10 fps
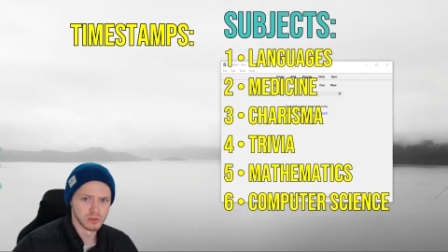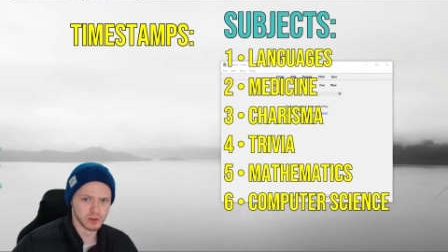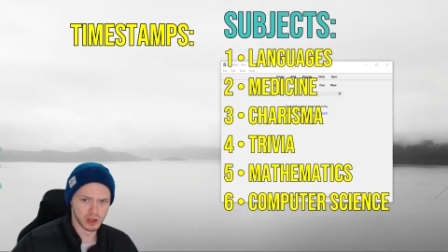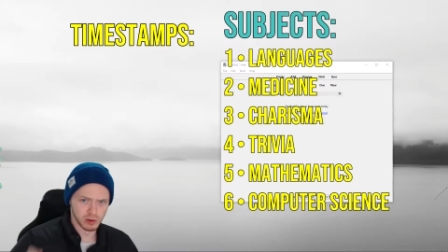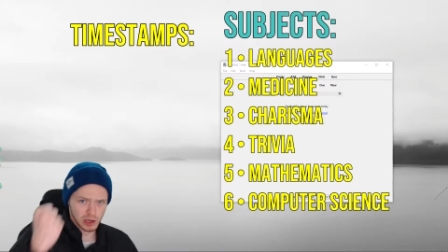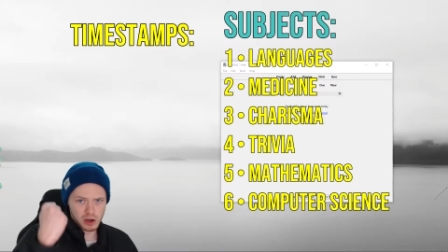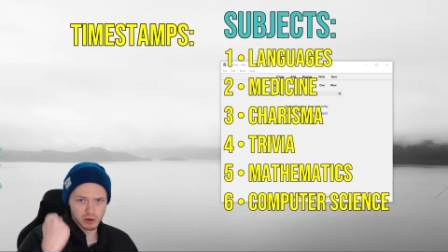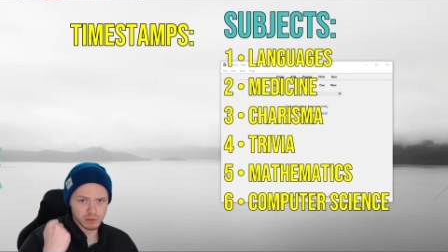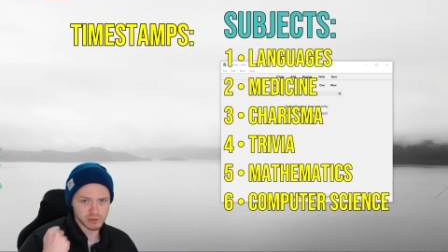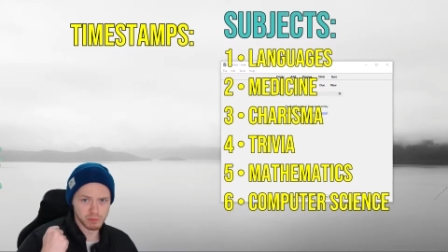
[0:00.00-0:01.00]
Follow along
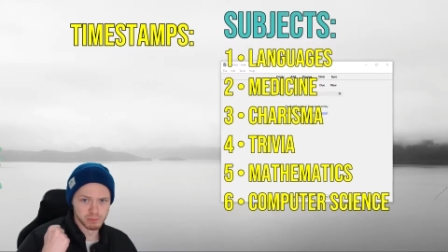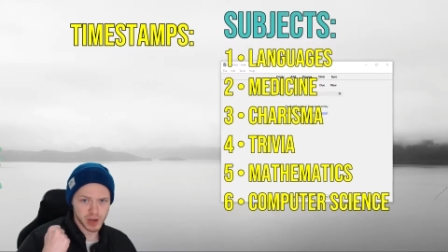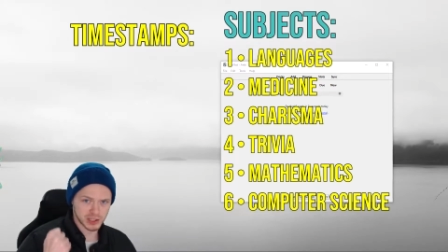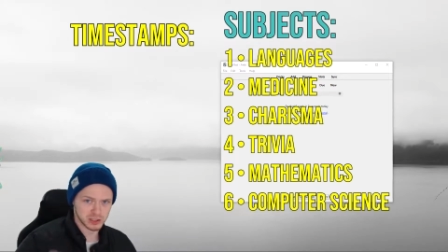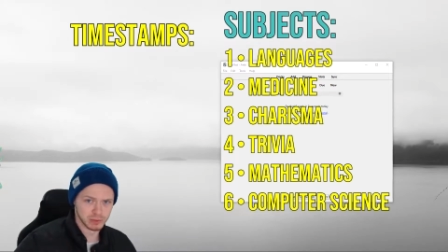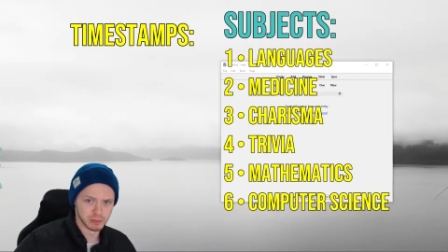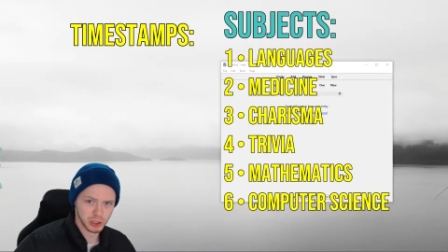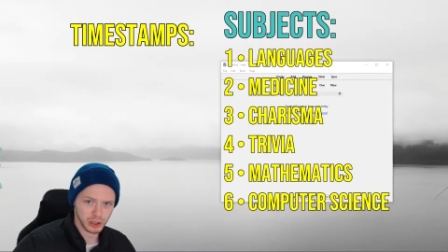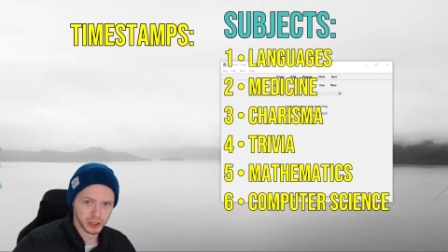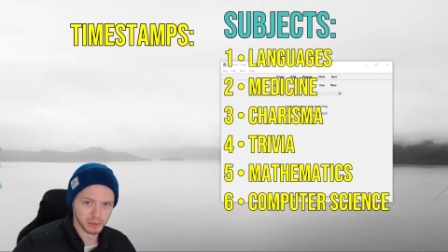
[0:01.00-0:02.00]
for maximum
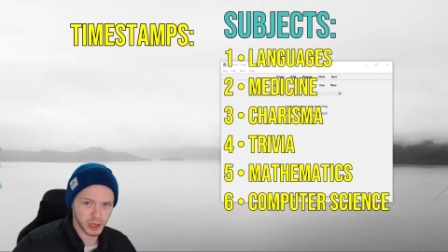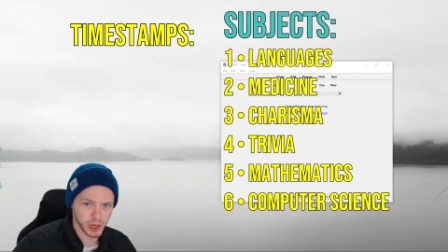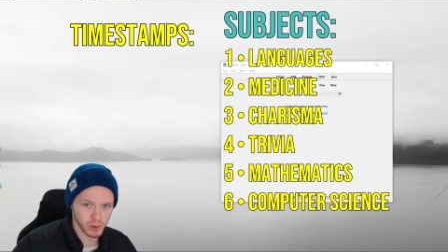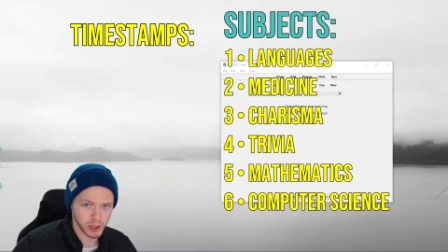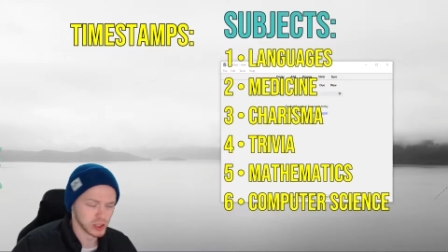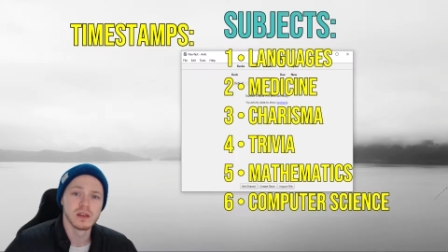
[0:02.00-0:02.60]
learning power.